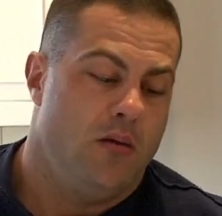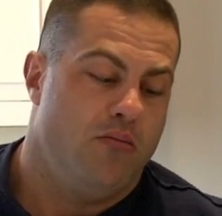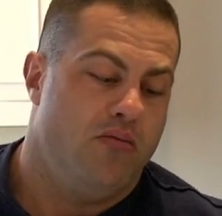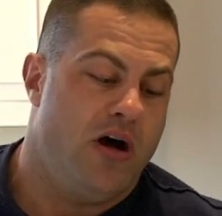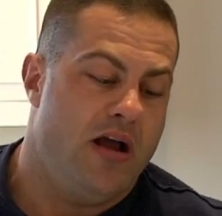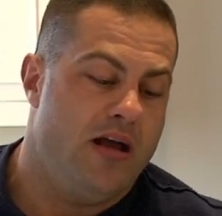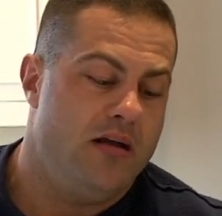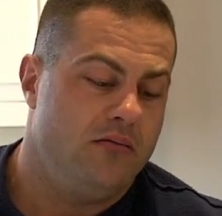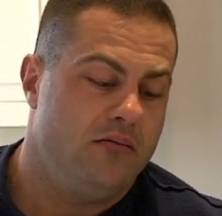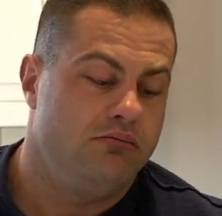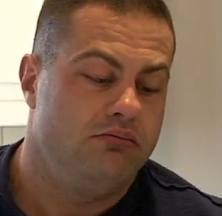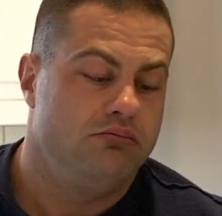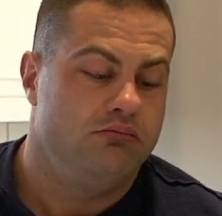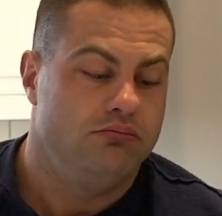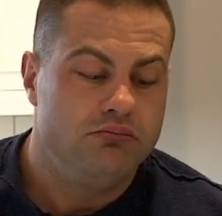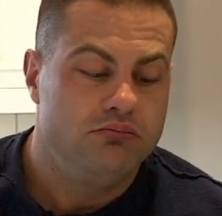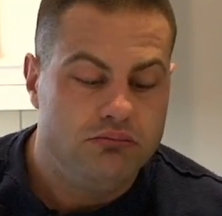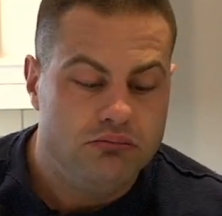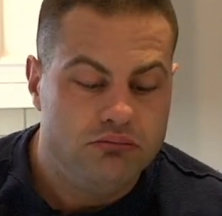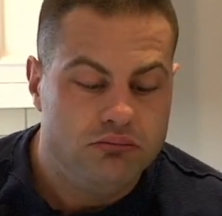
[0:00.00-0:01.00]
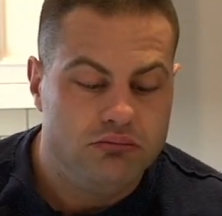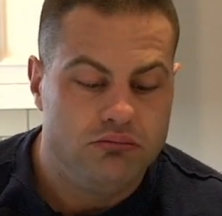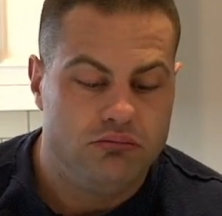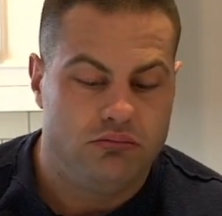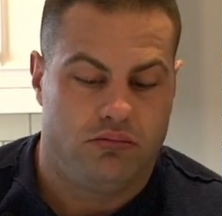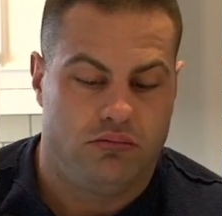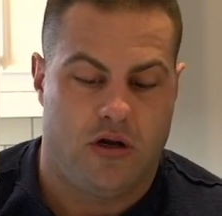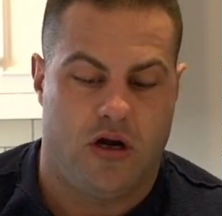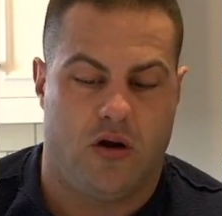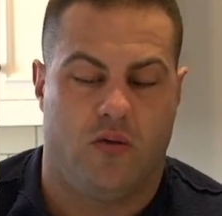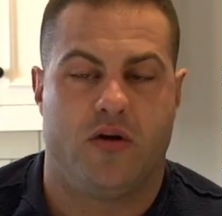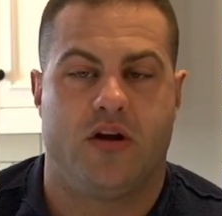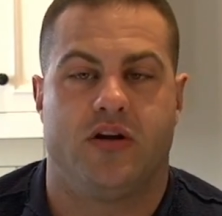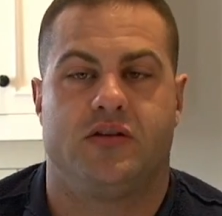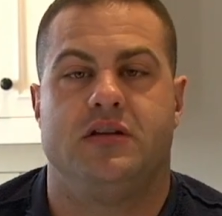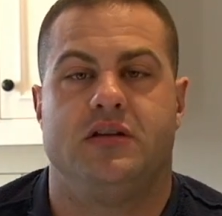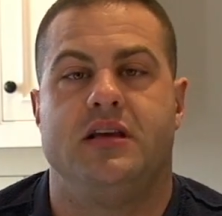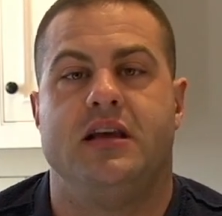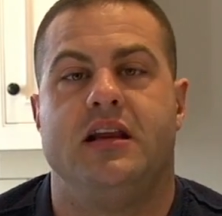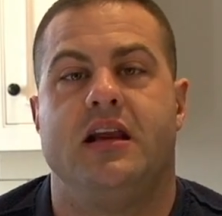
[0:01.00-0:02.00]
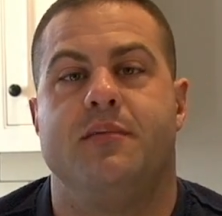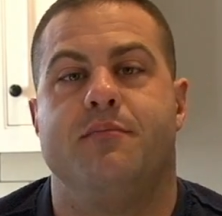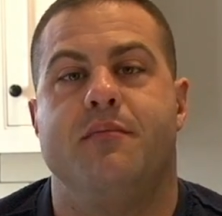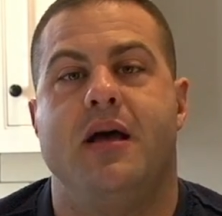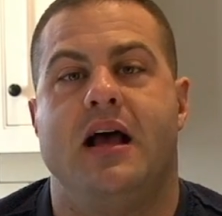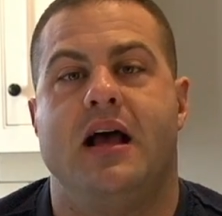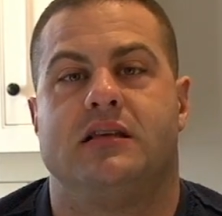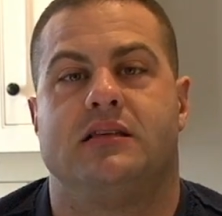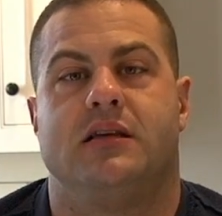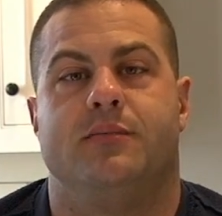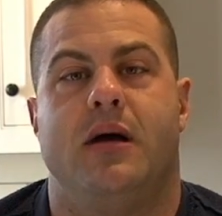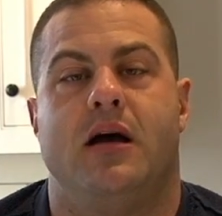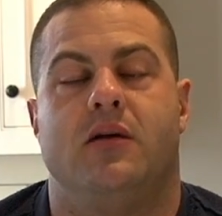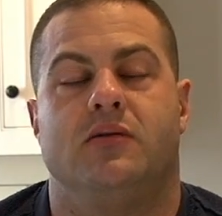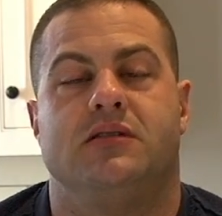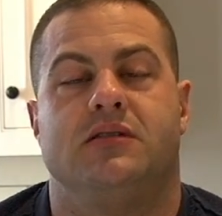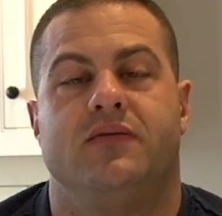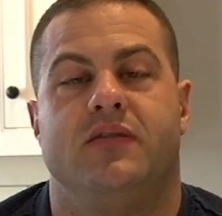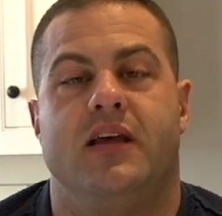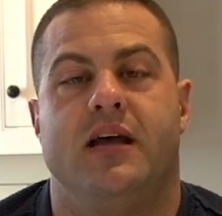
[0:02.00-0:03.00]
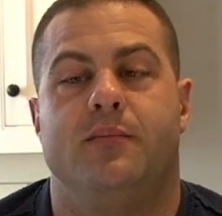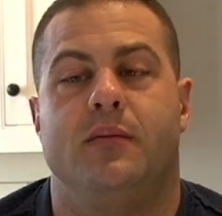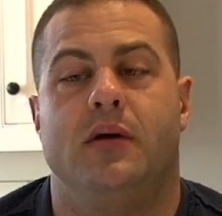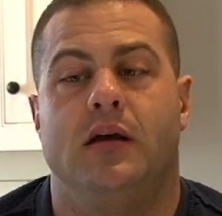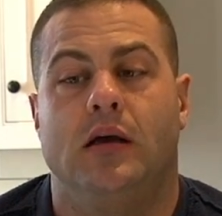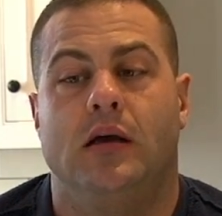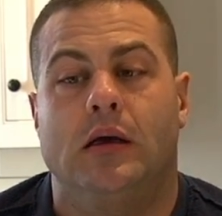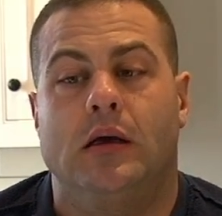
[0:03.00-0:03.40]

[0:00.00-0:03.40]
but you know, when you're eating mass amounts of them,